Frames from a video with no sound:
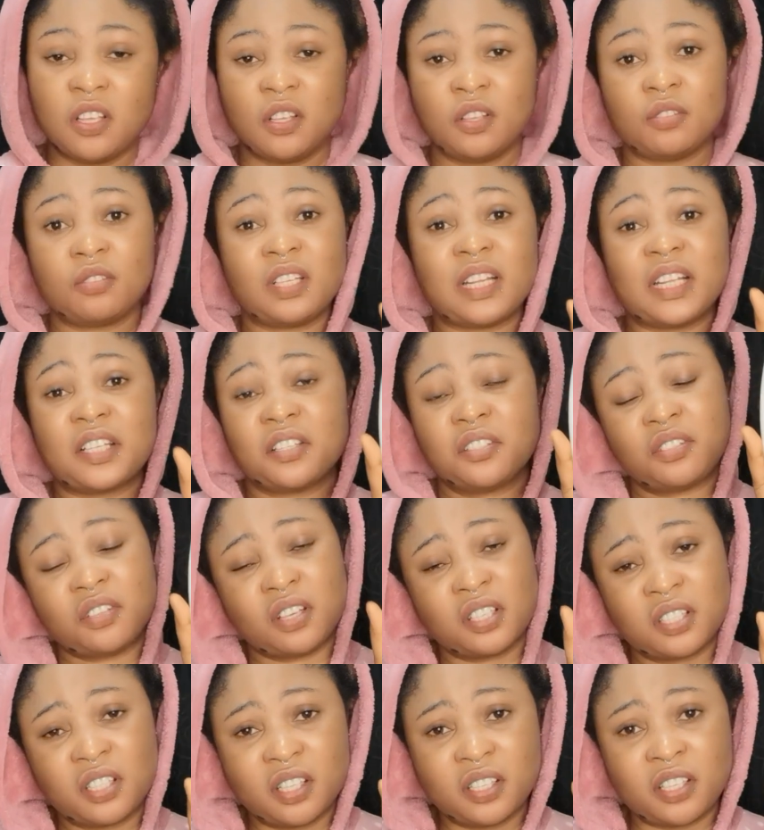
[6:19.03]
So that's
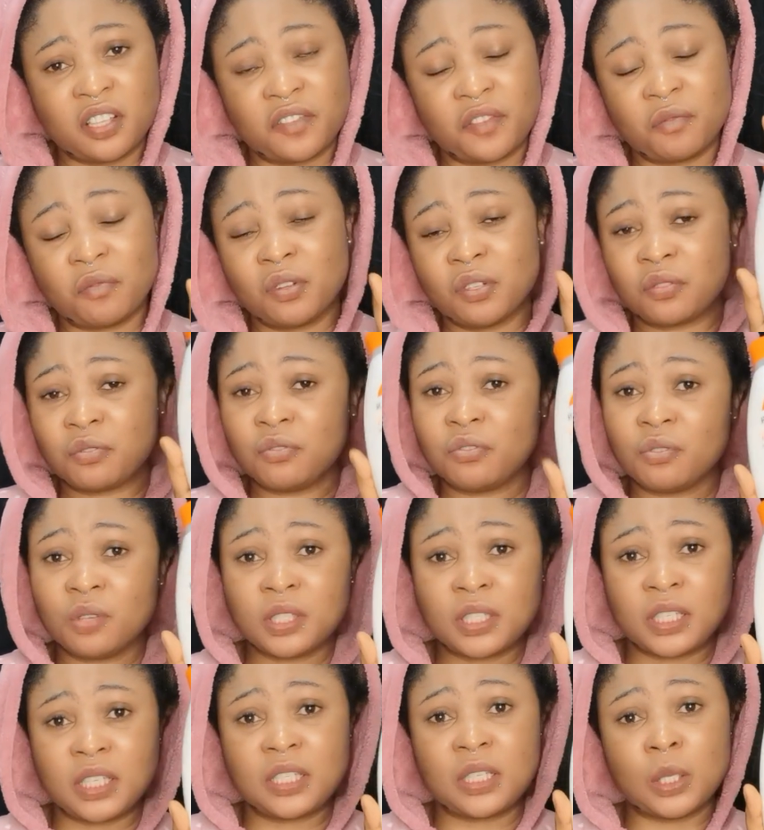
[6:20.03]
just it. If you want to
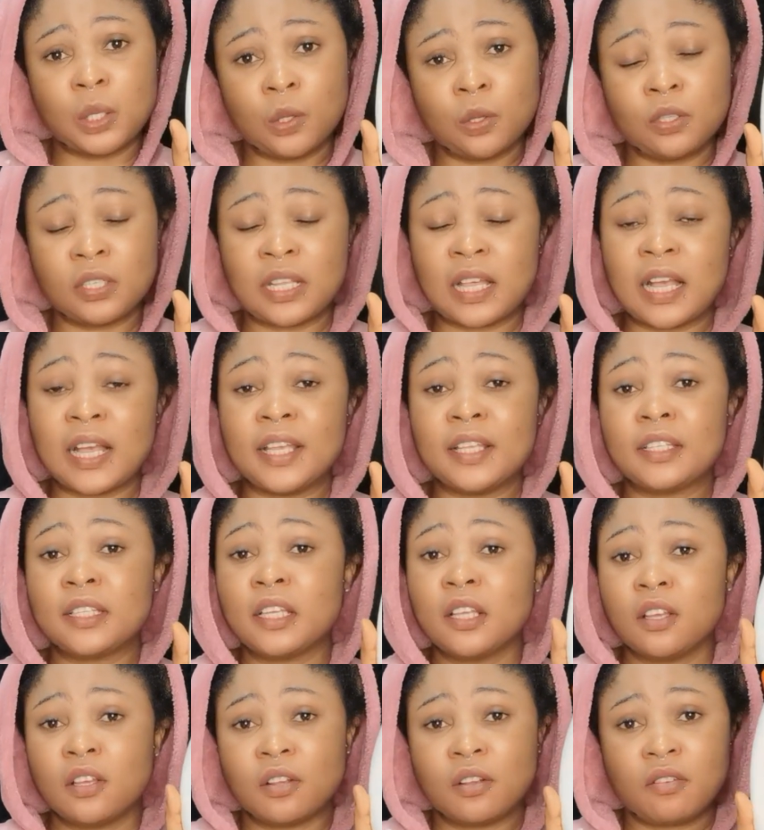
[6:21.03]
use this alone,
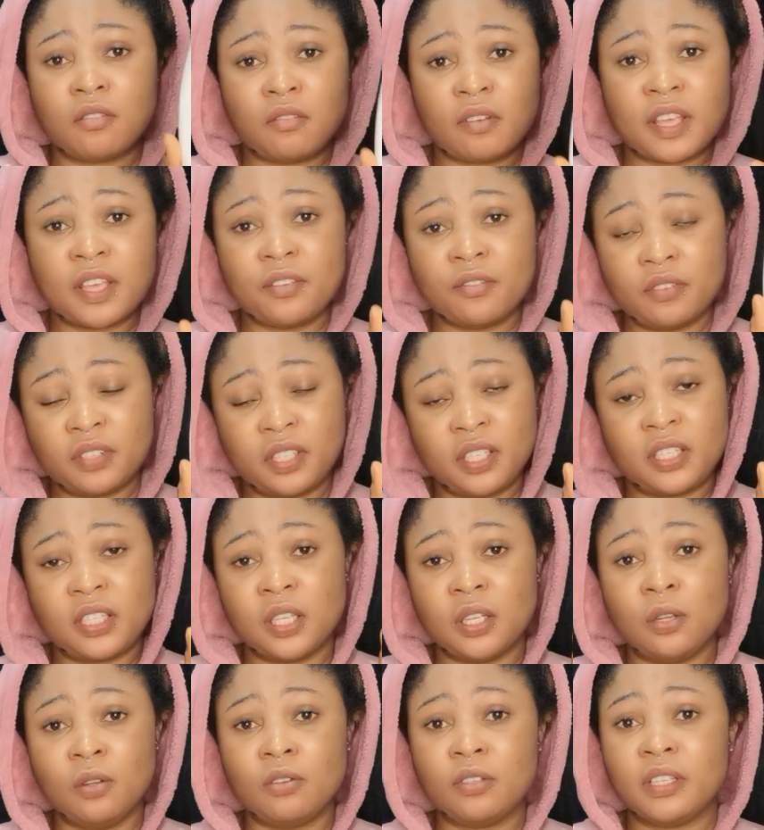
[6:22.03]
guys, go and use
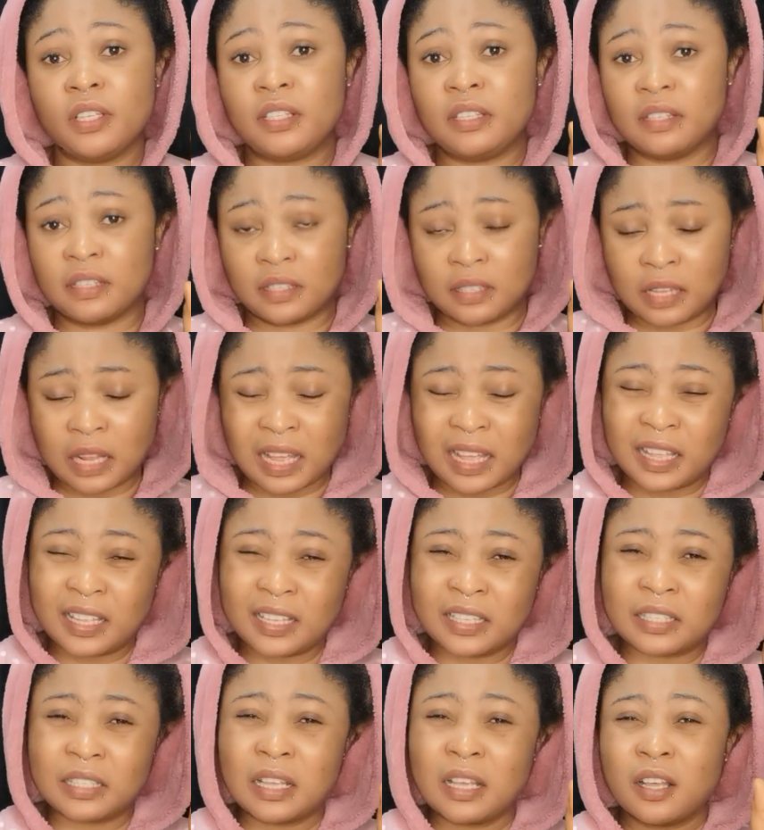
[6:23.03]
it alone. It is
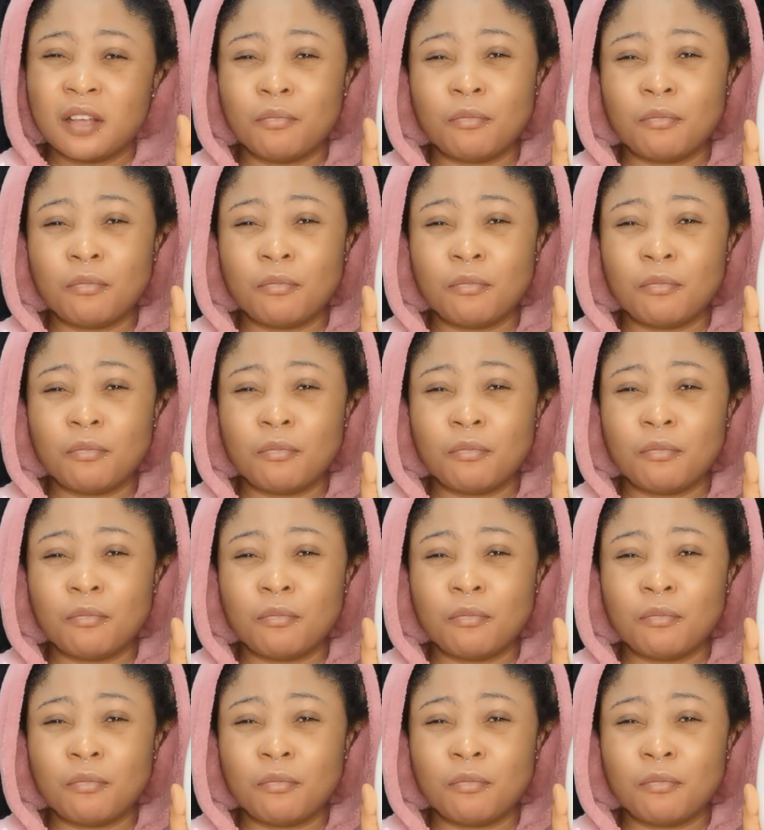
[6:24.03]
nice.